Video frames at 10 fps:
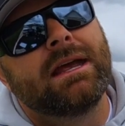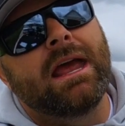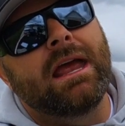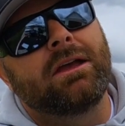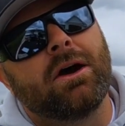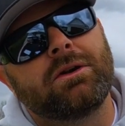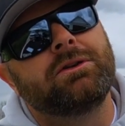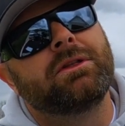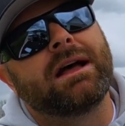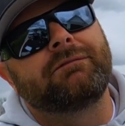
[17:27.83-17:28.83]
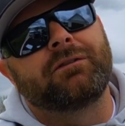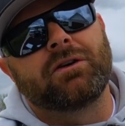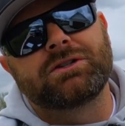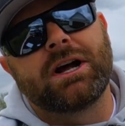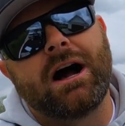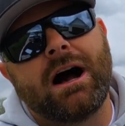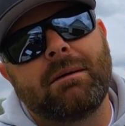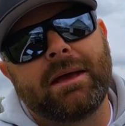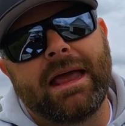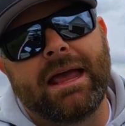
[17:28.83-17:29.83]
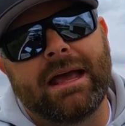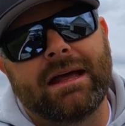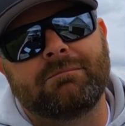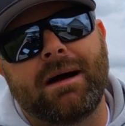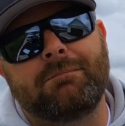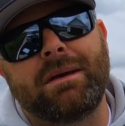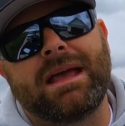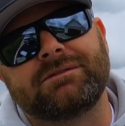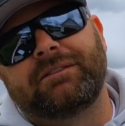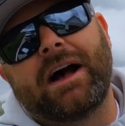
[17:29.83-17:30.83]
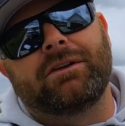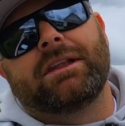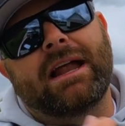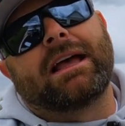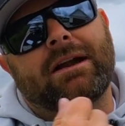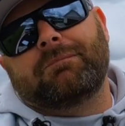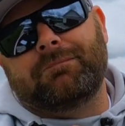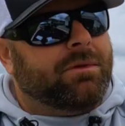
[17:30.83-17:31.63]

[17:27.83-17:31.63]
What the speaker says: and go to do that first hop and my bait's fouled and I gotta